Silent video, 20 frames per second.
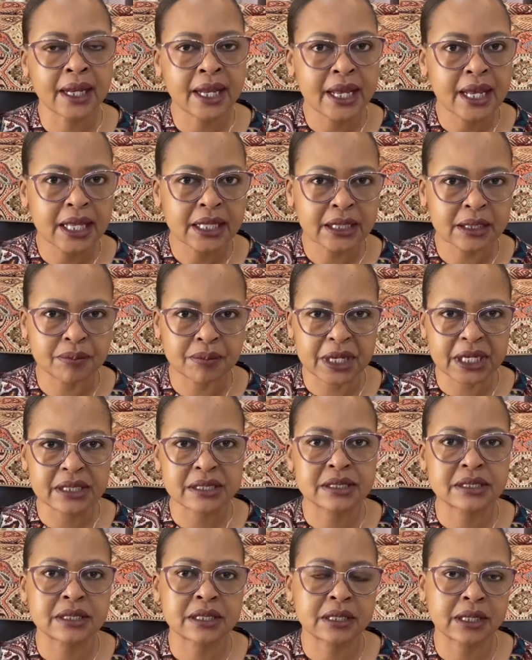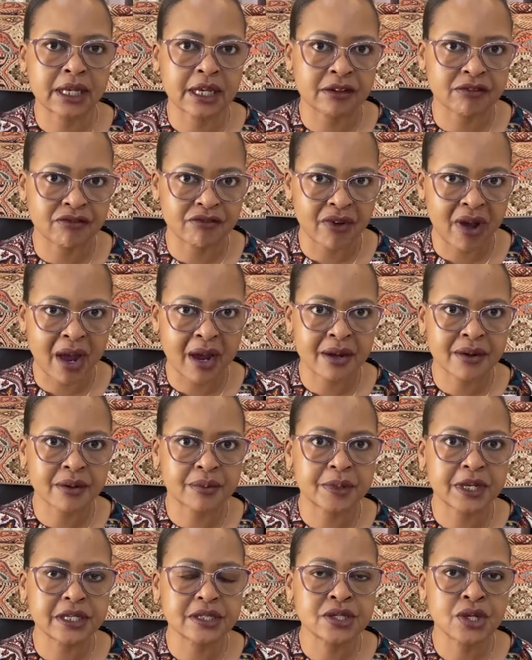the medicine
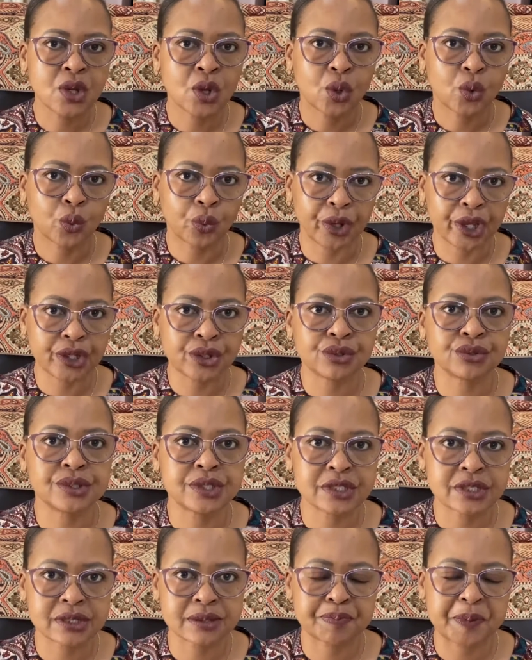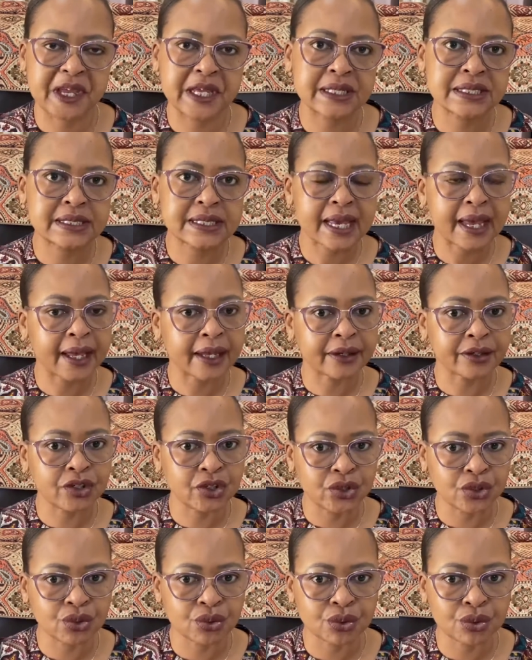environment where you dispense and
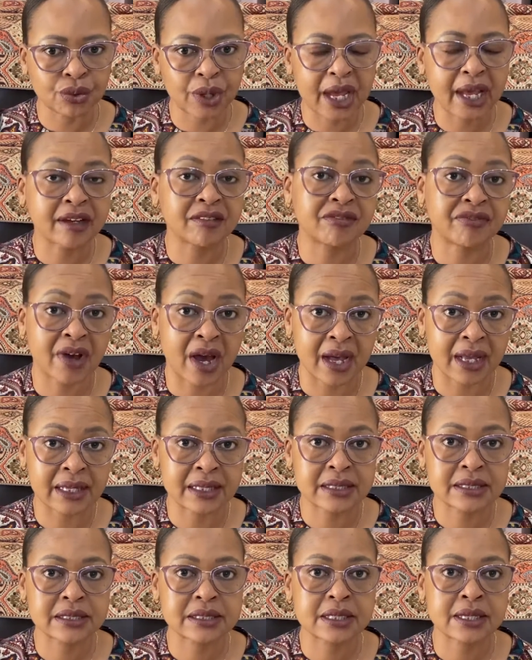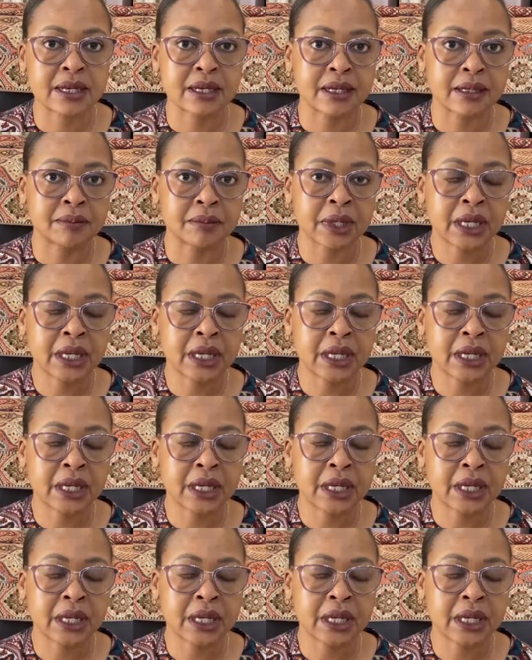you advise um,